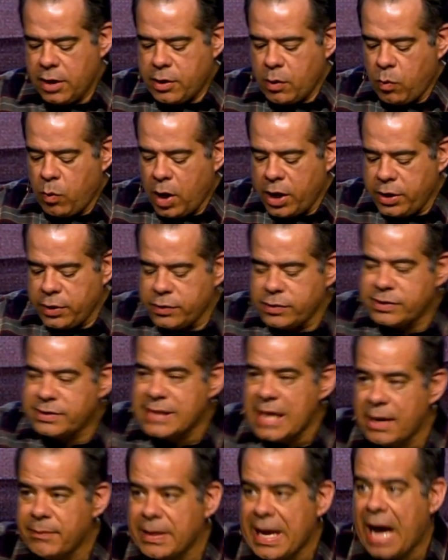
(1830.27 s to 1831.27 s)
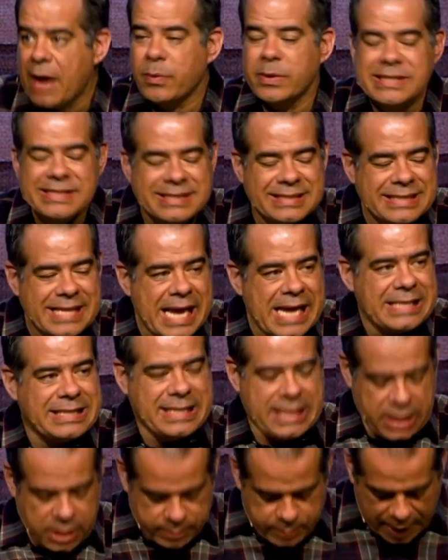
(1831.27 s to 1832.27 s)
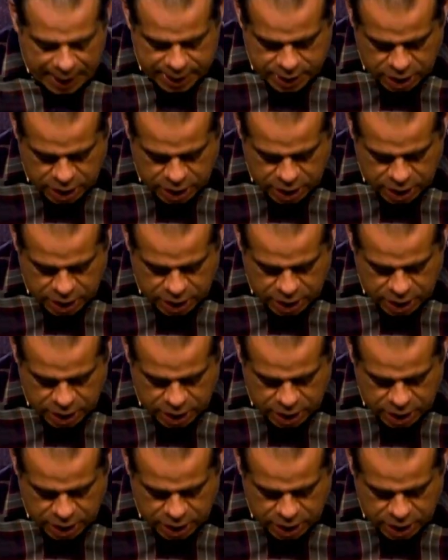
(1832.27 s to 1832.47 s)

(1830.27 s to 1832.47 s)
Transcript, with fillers: The one who sent me, I was sent here by